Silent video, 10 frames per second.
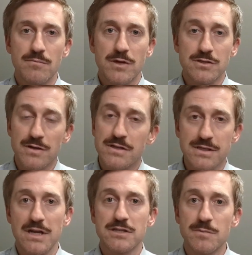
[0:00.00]
Constraints
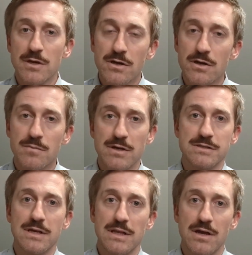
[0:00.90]
can actually be good because
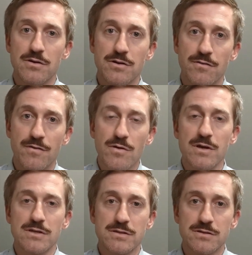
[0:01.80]
they allow you to
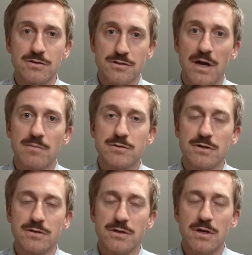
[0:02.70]
focus your job
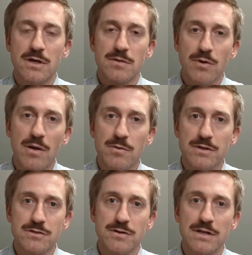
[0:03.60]
search. The problem with
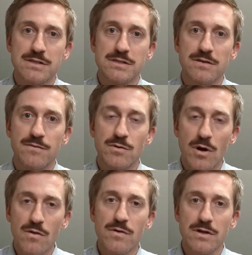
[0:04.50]
constraints is if you
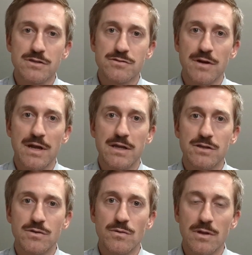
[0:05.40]
over
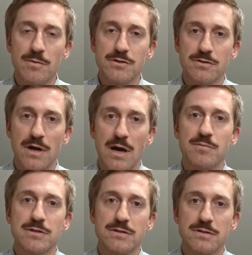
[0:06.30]
constrain, you limit your
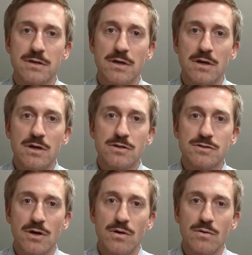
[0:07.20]
options.
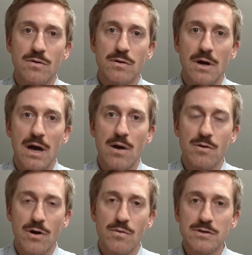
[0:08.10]
So I
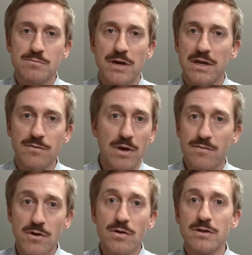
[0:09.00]
would always pick, if you
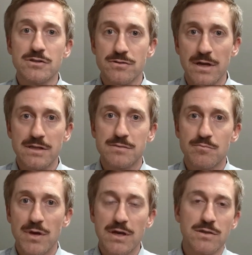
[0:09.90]
have no constraints,
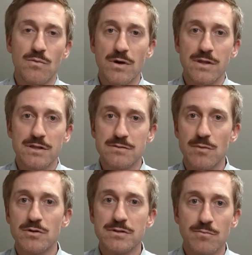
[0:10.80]
pick the one that's
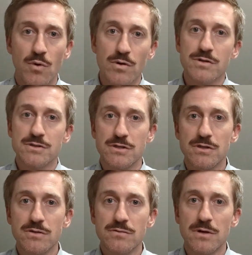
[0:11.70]
most important to
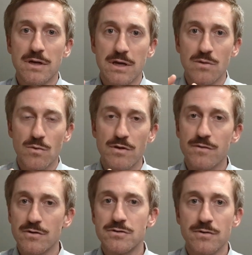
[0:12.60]
you in one of
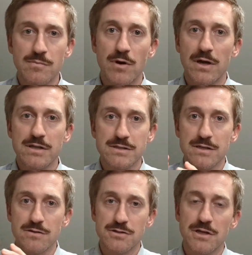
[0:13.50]
those three buckets,
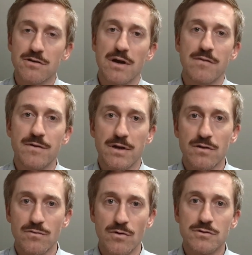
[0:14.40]
either geographic,
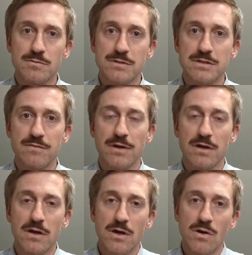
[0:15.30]
role
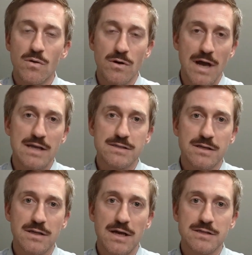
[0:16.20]
specific, or
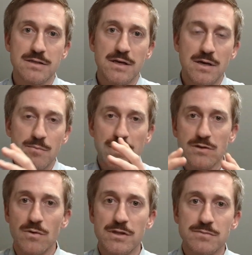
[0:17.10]
asset class. Pick
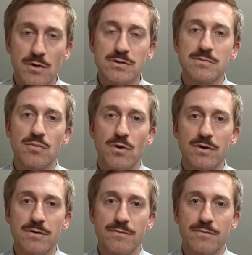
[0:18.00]
the one that's most
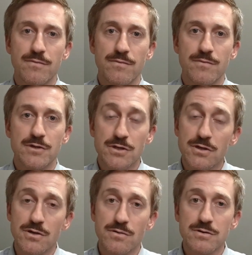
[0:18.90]
important to
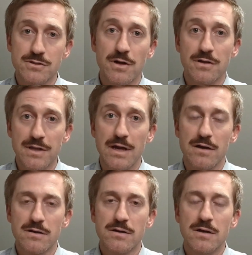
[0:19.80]
you and start
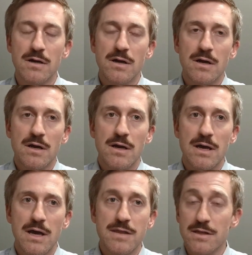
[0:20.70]
there,
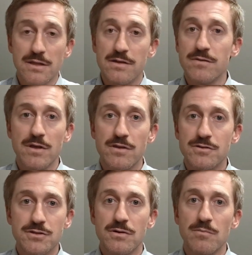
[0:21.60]
and then leave the other
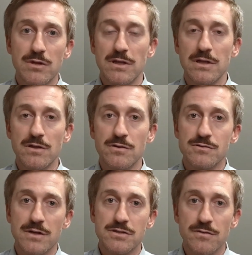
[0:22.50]
two completely
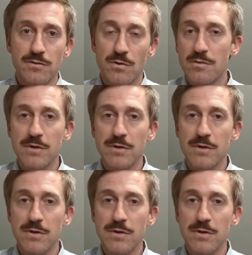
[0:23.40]
loose, right? So if you want to